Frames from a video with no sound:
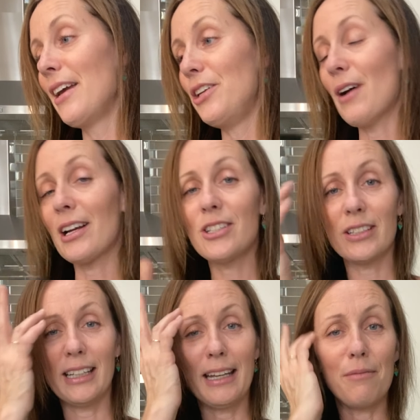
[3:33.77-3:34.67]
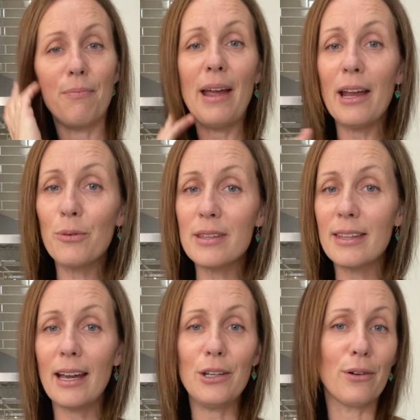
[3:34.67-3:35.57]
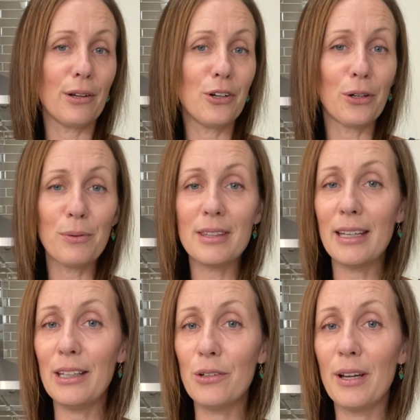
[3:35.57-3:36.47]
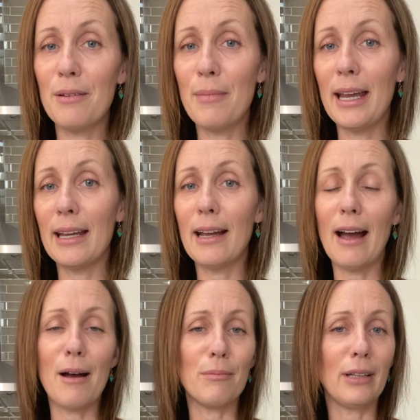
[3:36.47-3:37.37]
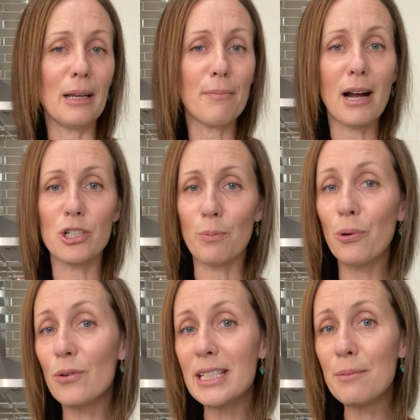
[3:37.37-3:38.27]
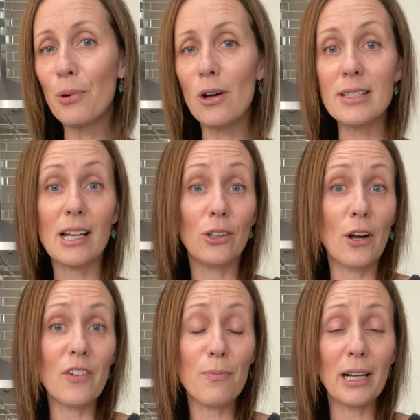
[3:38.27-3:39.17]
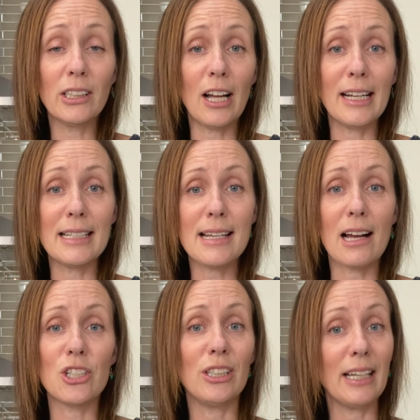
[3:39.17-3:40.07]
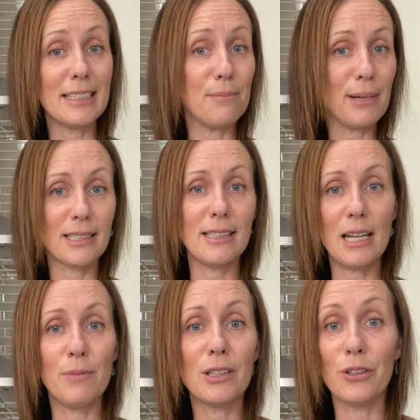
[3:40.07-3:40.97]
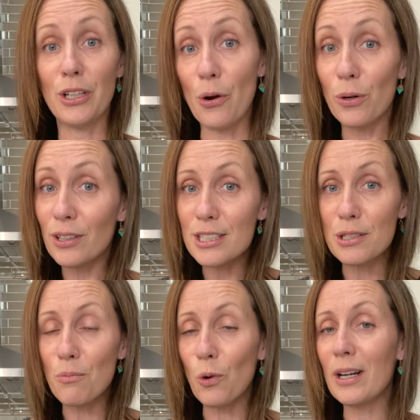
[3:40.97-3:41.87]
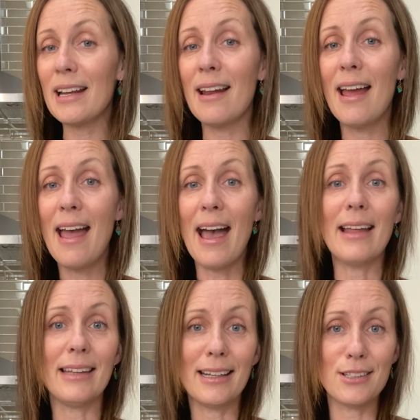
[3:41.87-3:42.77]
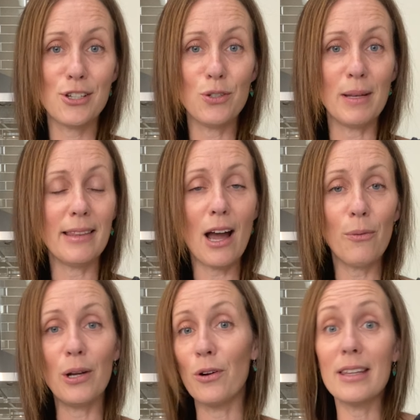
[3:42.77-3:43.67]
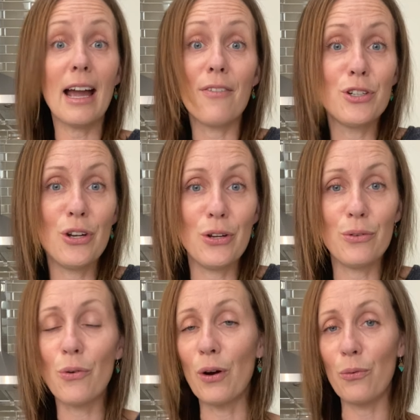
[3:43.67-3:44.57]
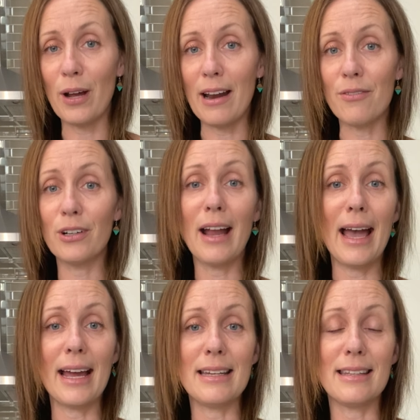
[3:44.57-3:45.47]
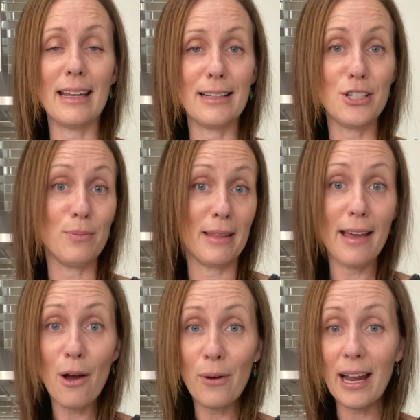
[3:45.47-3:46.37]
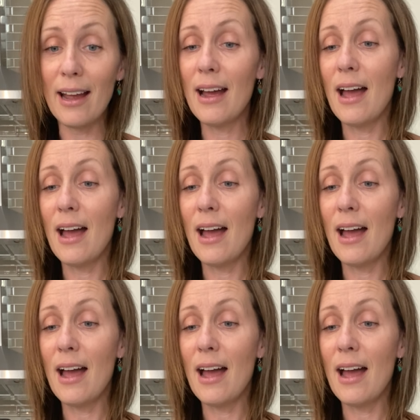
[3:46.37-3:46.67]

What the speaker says: You actually can bake with it, you can cook with it, you can make like matcha protein balls. A lot of my clients actually like to mix it in with their yogurt in the morning, and they consume it that way, or the afternoon, or whenever, and they consume it that way.